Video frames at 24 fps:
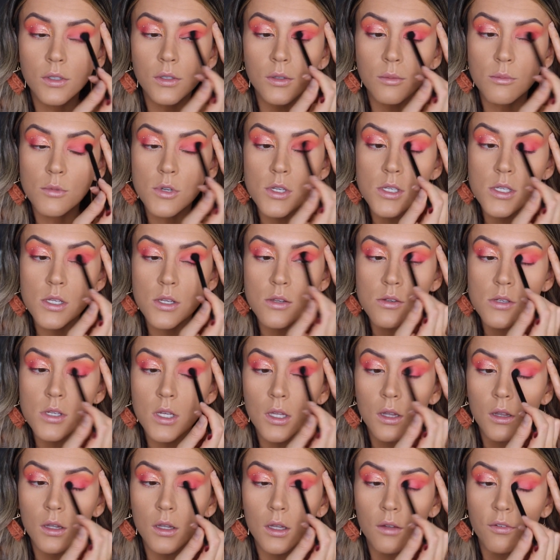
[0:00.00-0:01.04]
I'm just
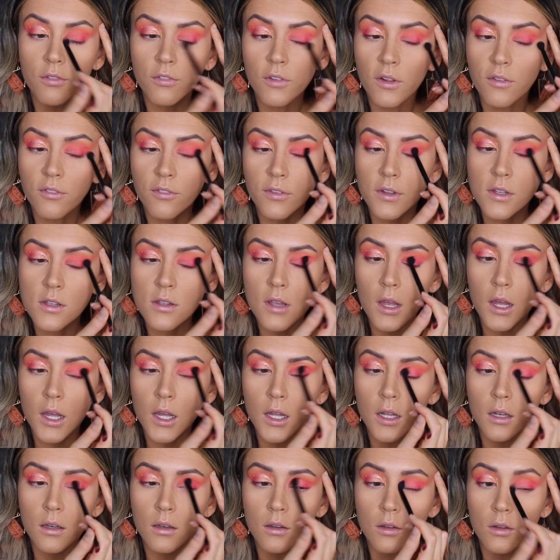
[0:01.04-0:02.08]
using the fluffy
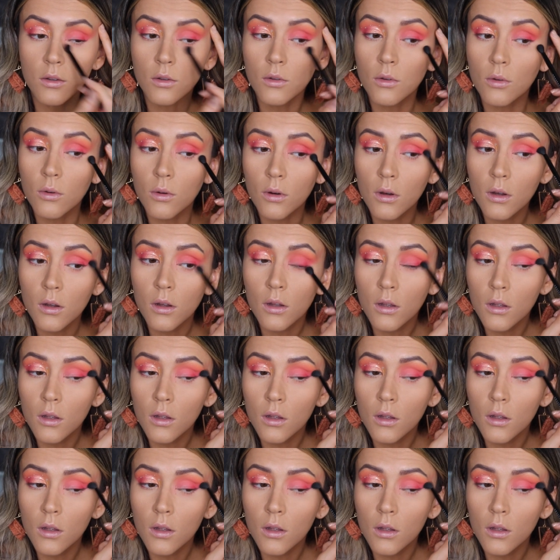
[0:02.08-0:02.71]
side to